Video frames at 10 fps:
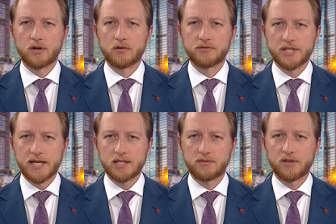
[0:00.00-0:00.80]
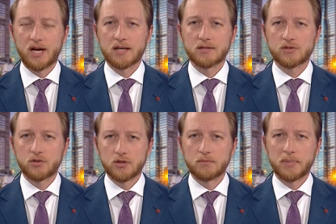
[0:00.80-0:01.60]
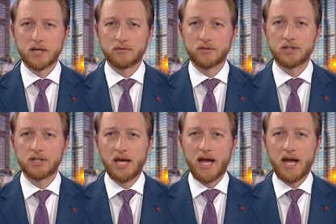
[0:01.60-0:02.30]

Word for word: of debt for uncertain benefit